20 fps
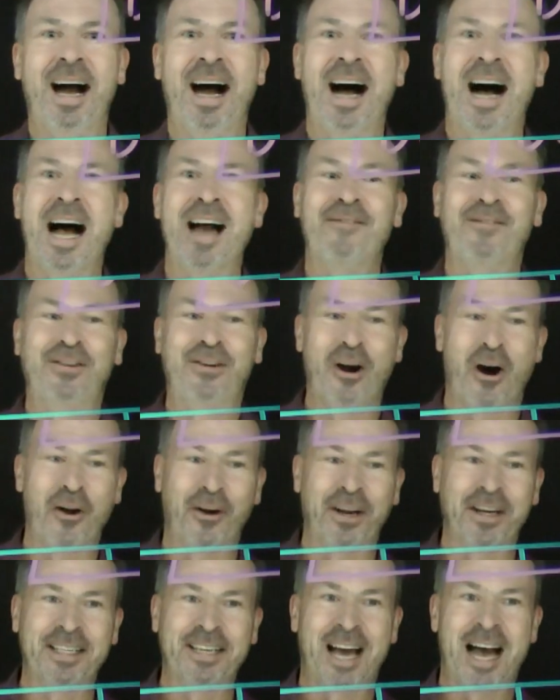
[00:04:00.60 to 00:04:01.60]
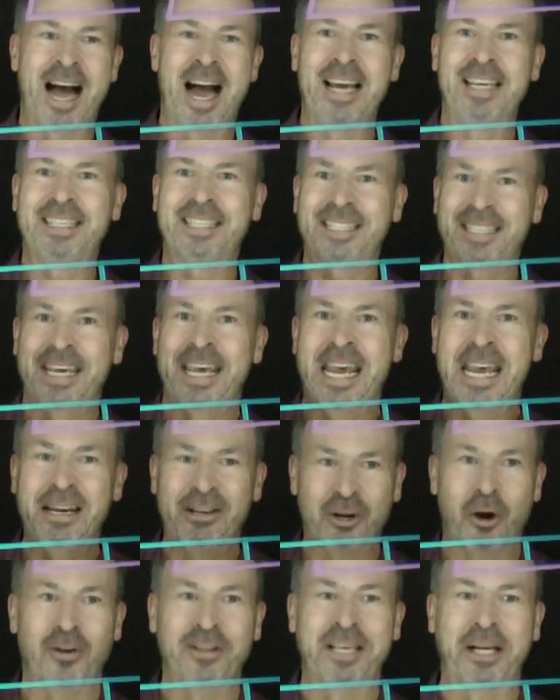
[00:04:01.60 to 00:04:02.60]
I've got it. I see
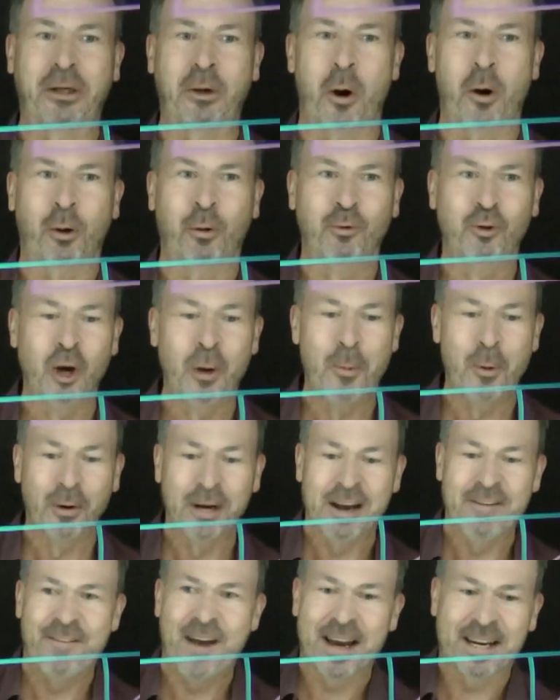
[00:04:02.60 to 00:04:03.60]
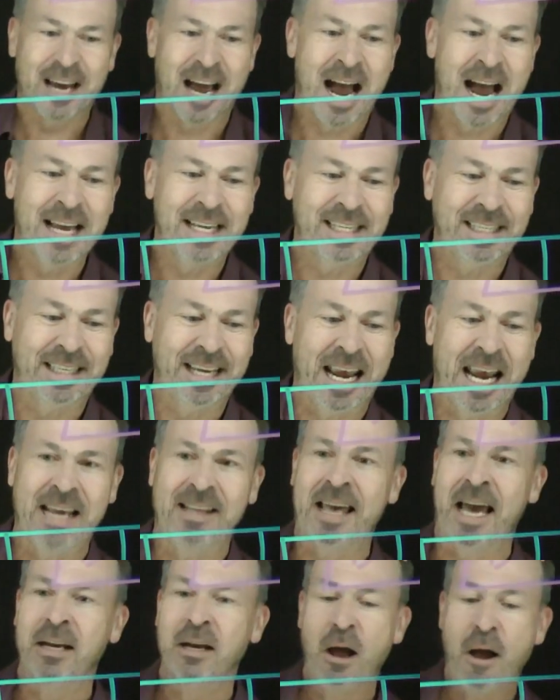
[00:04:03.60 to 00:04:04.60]
dots that got quadrupled. In fact, I see
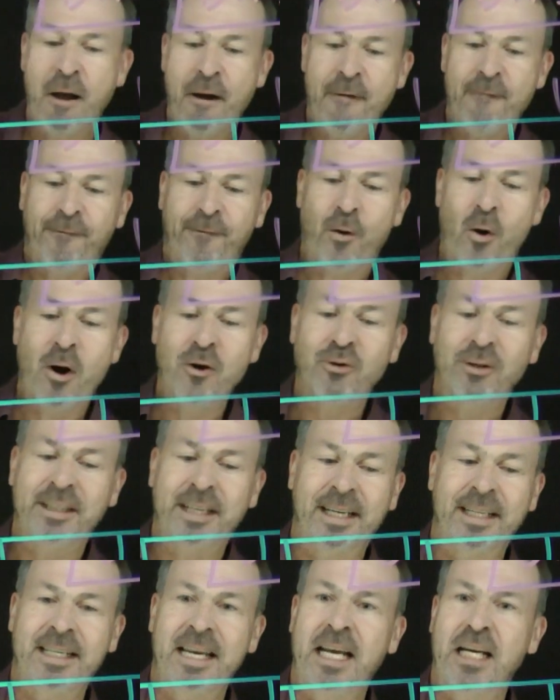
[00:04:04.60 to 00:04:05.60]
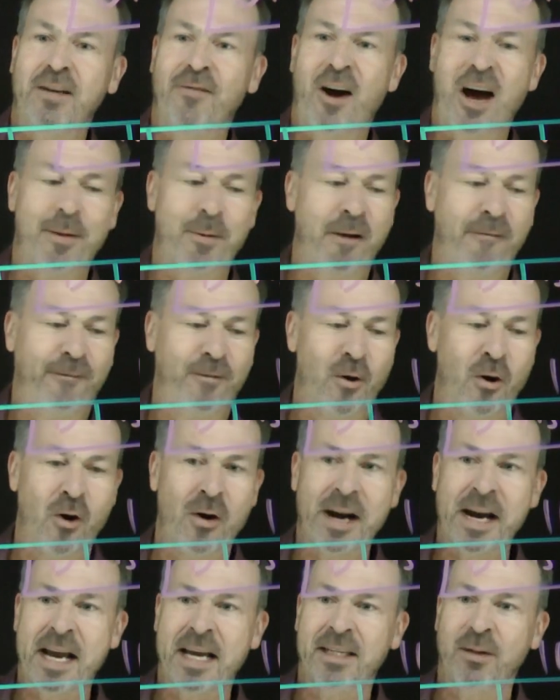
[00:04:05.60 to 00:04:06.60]
that 416 divided by
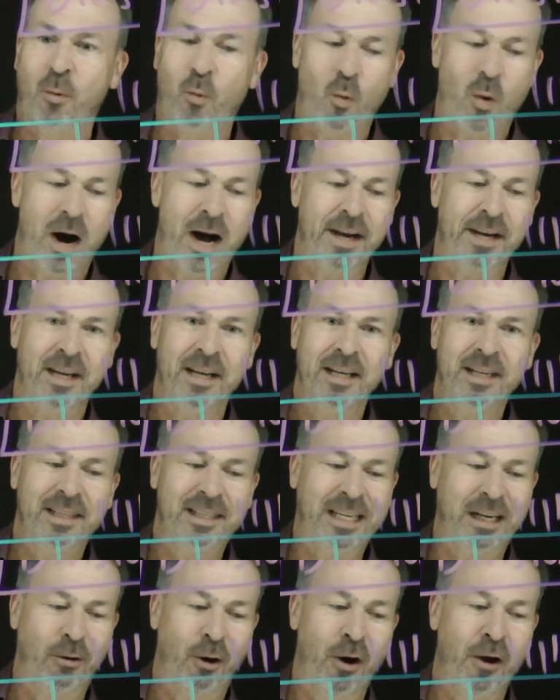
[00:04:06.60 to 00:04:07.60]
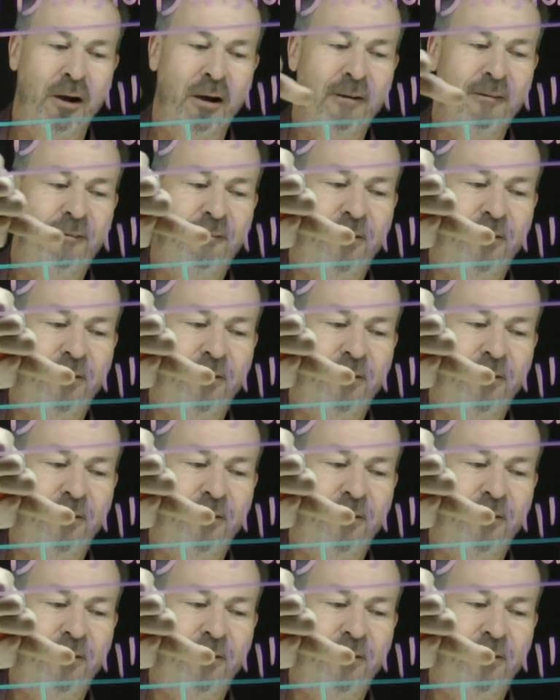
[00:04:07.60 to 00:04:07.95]
4 is 104.